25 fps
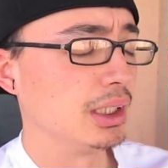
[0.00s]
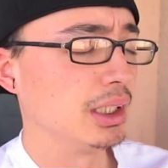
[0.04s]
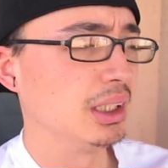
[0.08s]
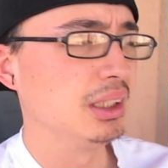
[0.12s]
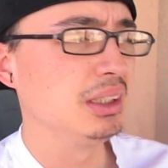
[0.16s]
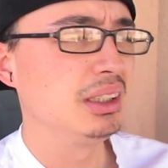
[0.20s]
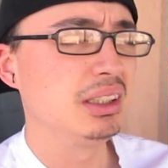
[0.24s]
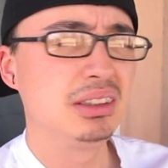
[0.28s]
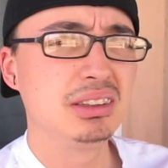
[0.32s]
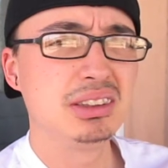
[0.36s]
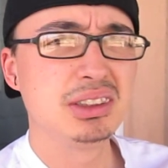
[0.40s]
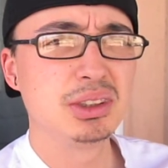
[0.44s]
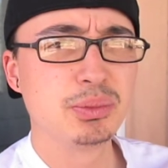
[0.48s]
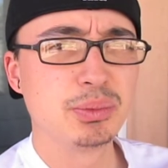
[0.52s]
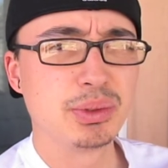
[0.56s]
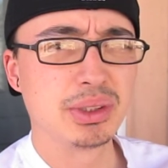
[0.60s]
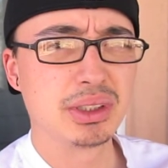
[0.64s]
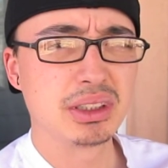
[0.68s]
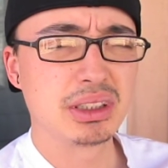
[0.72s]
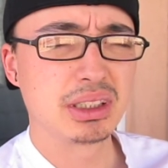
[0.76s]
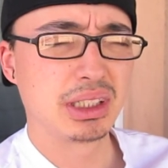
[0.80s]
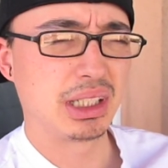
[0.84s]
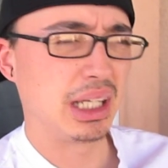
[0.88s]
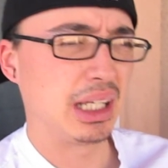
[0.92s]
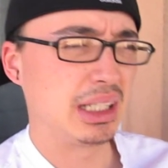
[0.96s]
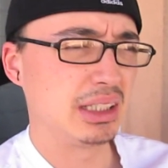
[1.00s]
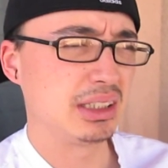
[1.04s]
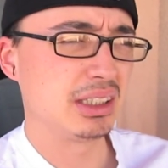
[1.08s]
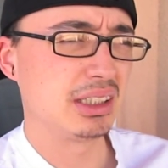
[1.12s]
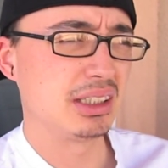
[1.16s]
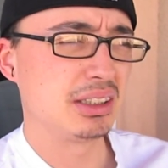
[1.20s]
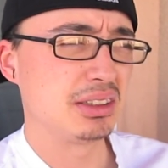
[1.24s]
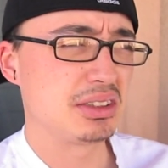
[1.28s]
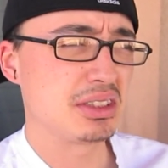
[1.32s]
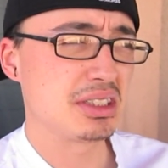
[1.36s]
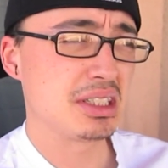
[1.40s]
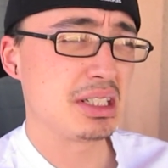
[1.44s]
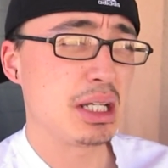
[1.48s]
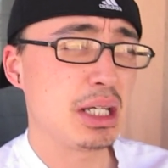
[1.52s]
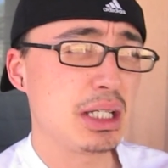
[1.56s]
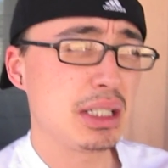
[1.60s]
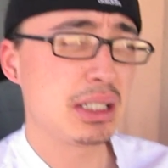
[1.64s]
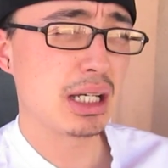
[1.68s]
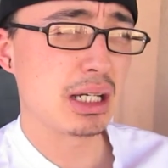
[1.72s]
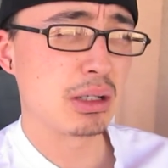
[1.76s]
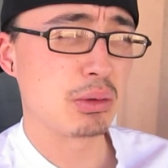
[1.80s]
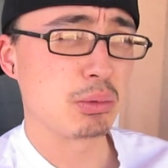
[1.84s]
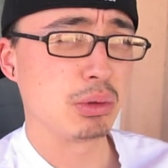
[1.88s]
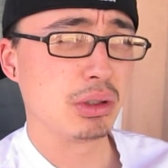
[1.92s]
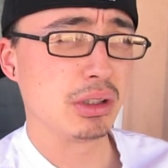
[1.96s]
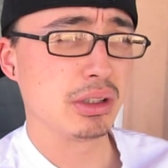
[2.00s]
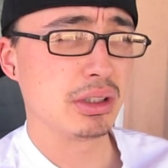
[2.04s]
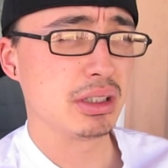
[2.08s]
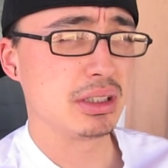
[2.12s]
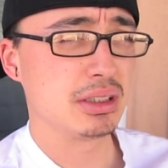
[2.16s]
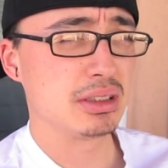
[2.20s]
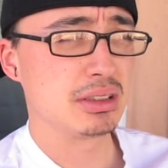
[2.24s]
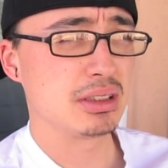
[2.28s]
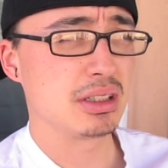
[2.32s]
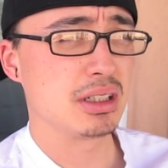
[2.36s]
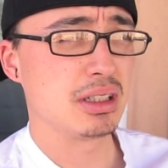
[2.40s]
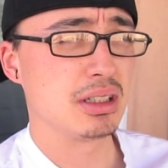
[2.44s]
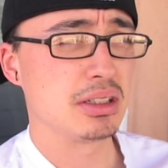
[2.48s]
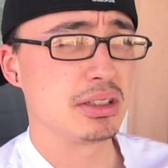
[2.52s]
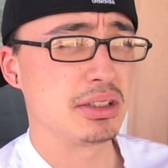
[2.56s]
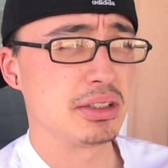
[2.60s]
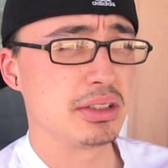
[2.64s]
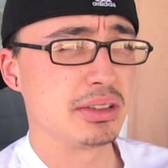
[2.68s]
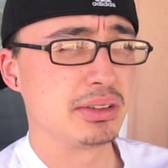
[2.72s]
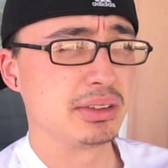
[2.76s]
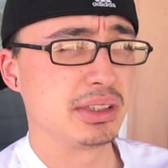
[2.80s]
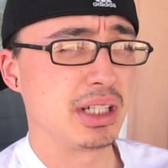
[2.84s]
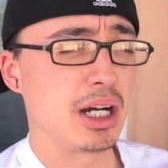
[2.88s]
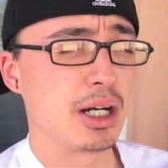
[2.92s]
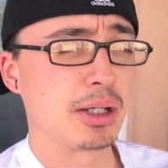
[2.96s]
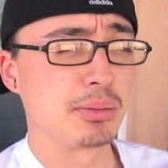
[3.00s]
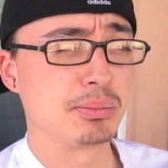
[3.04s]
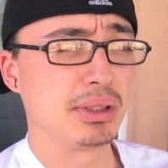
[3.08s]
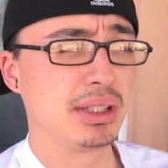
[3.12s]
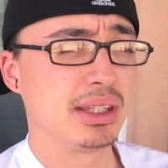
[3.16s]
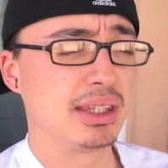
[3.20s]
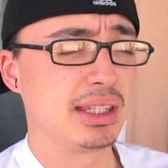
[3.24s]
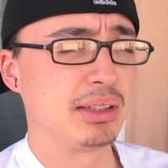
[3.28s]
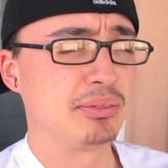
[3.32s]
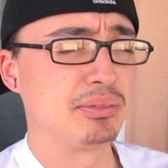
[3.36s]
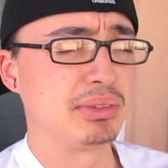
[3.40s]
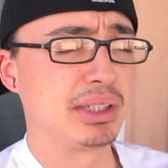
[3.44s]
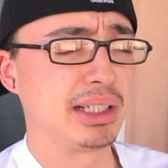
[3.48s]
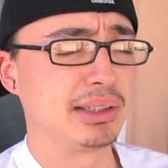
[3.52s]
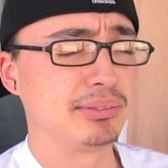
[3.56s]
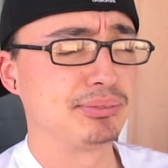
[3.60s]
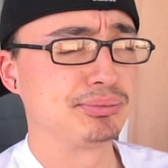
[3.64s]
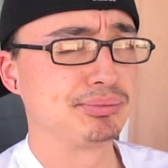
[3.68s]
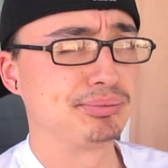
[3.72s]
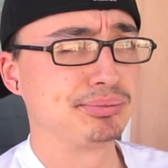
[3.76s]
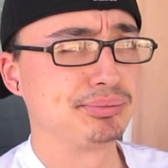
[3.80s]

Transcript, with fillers: And then to work. And then tonight at work it's called Army Steam Night.